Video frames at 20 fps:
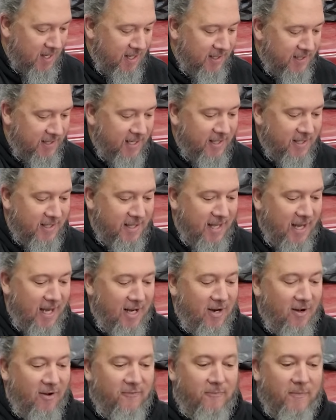Since
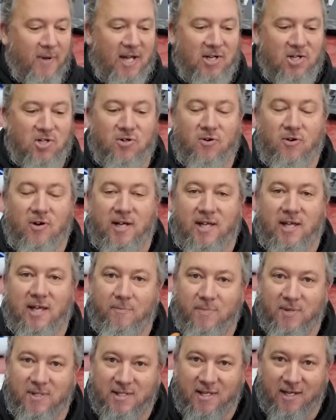then, I've made sure I
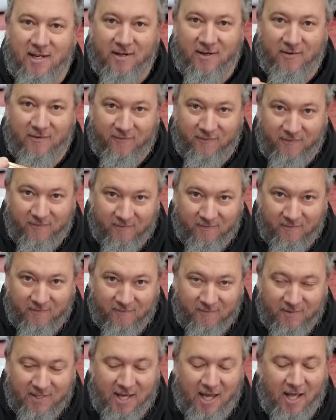keep a set of
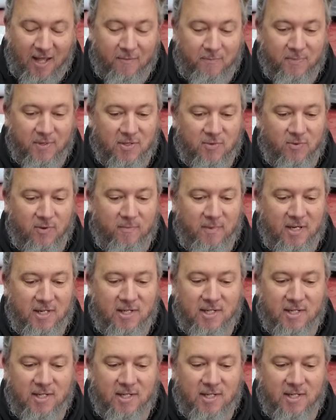calipers with me.